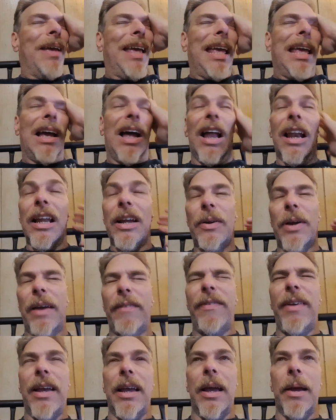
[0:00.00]
a
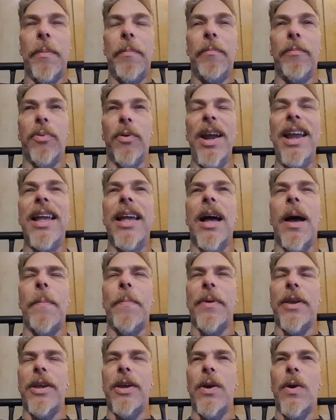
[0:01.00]
holographic
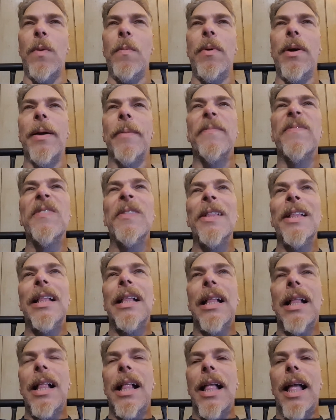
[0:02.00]
breakup cube
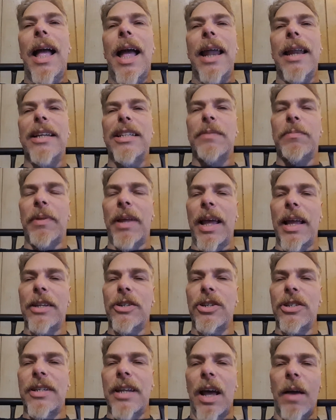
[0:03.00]
and
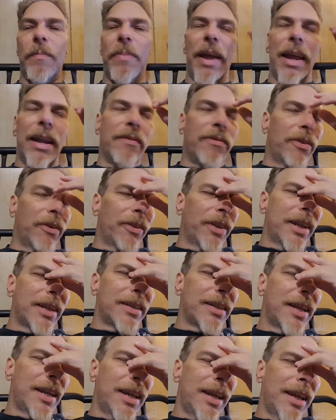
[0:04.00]
explains just how painful that
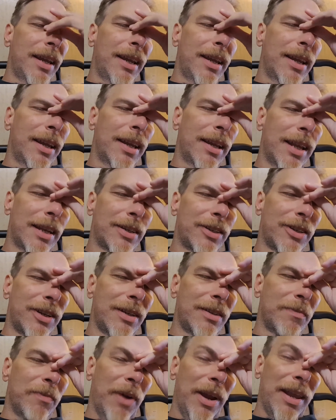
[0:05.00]

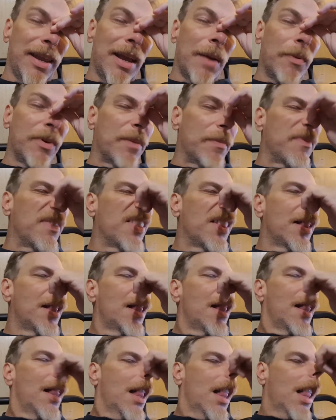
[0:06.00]
she's breaking up with him.
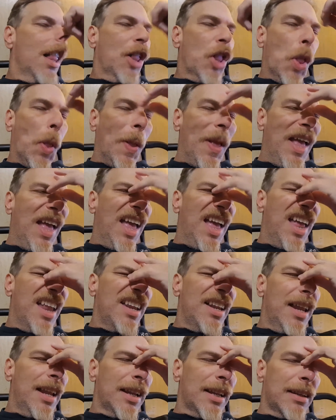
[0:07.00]

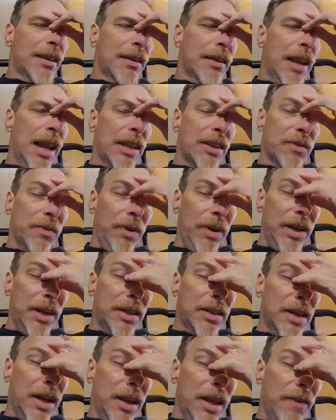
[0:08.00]
And it gets really
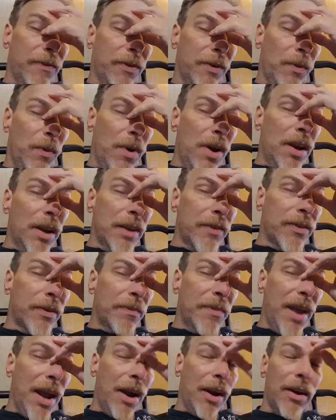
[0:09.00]
sucky for Wally
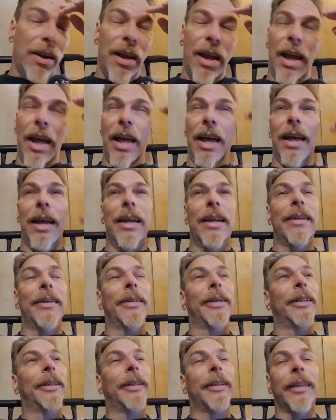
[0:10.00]
from there, and
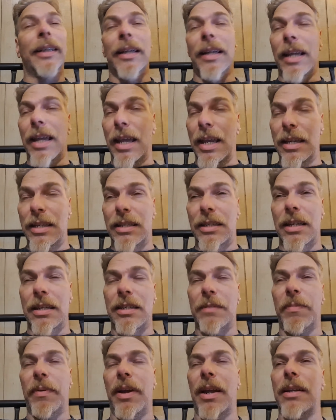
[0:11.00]
he's
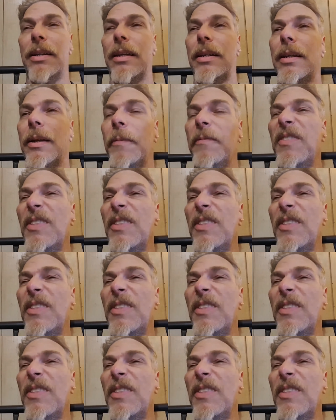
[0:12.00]
despondent.